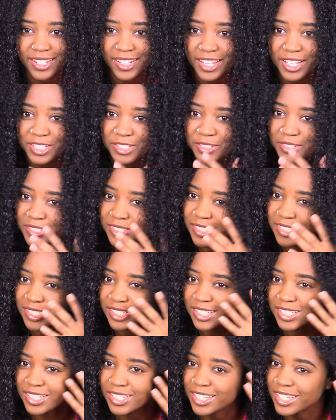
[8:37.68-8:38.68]
and as you can
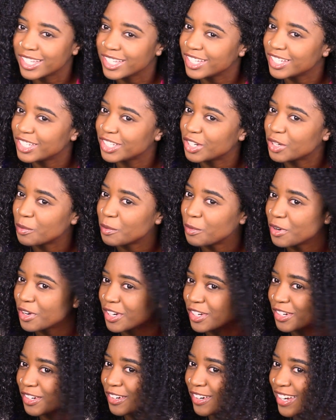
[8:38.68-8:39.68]
see, no
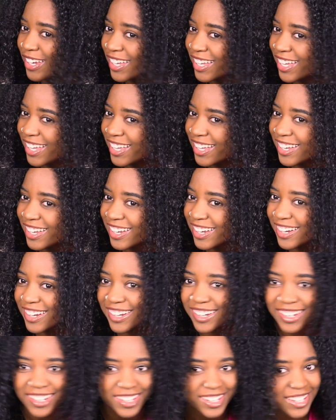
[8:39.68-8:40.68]
more gray
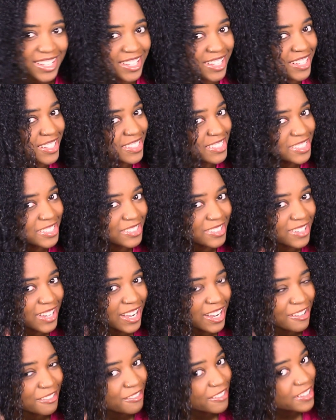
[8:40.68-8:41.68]
hair. So
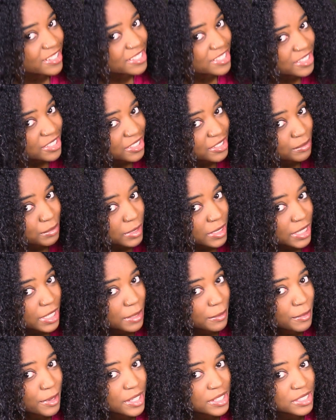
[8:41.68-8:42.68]
I rinsed the
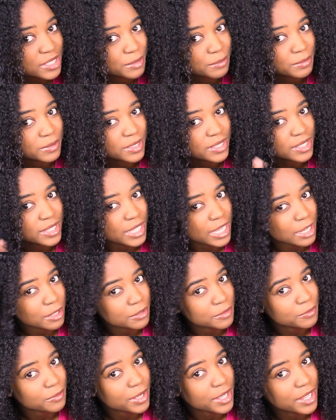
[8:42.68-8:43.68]
clay mask completely
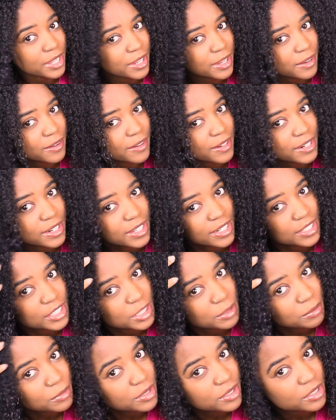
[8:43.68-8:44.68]
out of my hair, and I
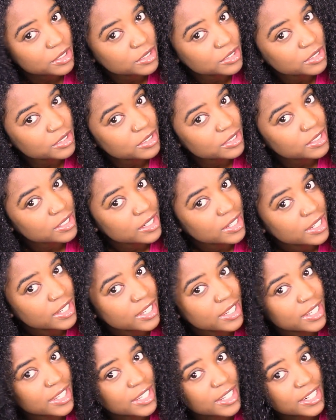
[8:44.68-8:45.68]
deep conditioned,
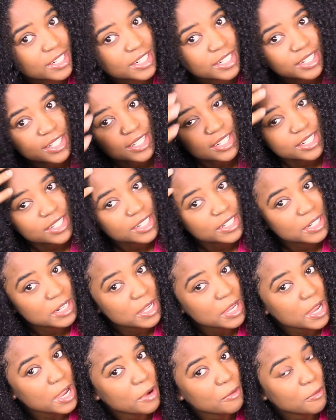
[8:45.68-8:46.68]
and
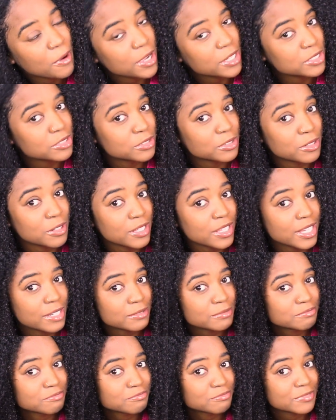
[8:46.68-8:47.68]
I washed it all
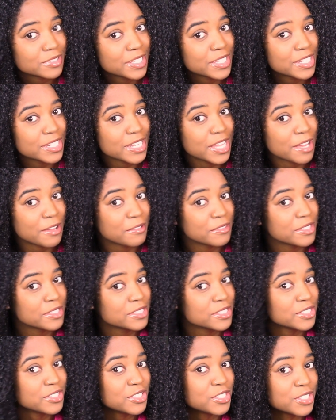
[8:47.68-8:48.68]
out. And now
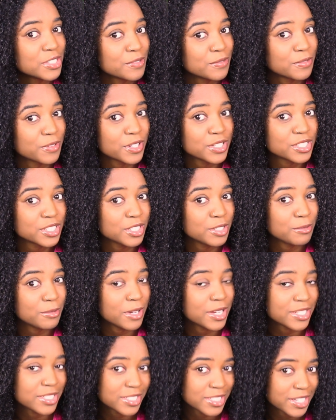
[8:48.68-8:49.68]
this is just freshly
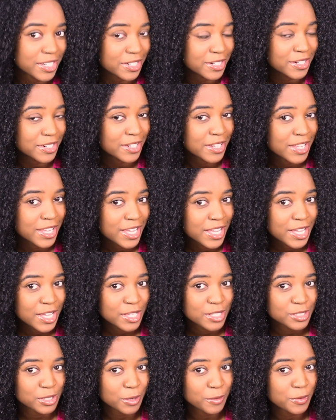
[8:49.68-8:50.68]
washed hair.
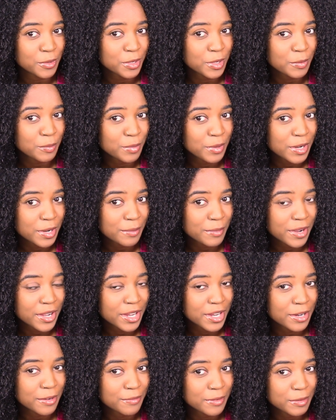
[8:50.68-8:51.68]
So if you compare my
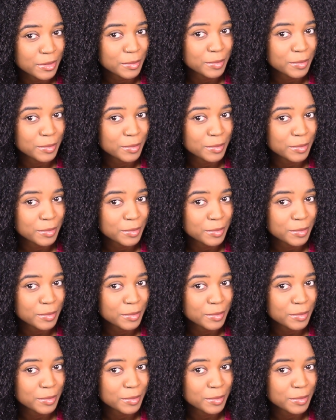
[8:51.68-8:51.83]
hair from